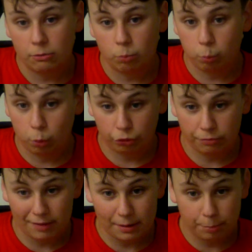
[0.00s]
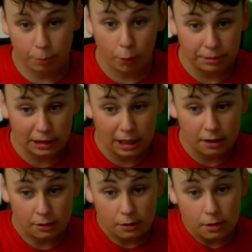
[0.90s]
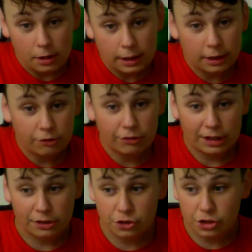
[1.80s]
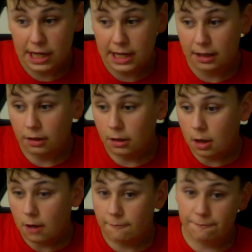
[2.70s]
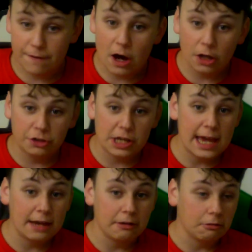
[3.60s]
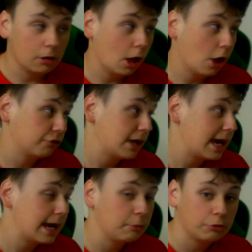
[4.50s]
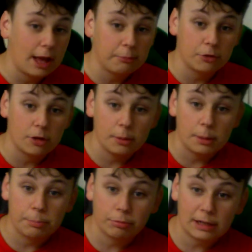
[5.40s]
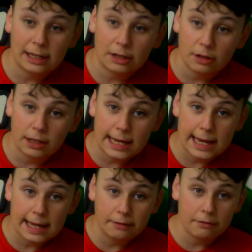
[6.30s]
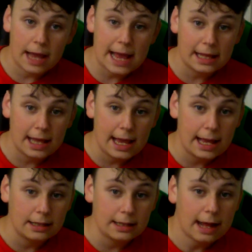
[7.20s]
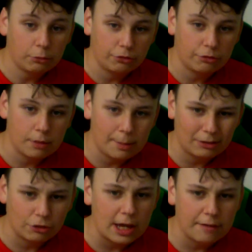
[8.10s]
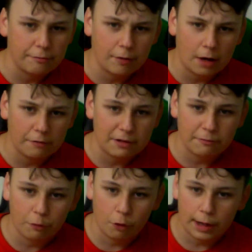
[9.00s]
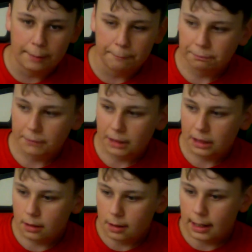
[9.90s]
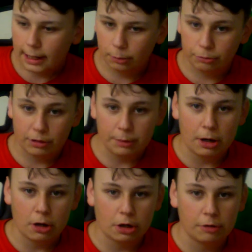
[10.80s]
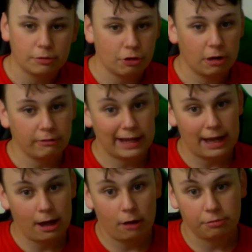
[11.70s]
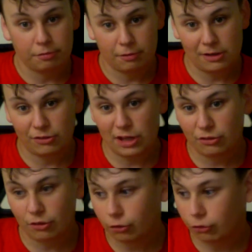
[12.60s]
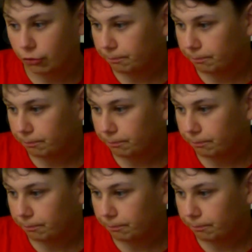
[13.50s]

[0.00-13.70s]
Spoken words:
wasn't very popular in its second year. Third year, last year, it was absolutely brilliant. That was the best year, I think, for it. And obviously the park are retiring it after three seasons.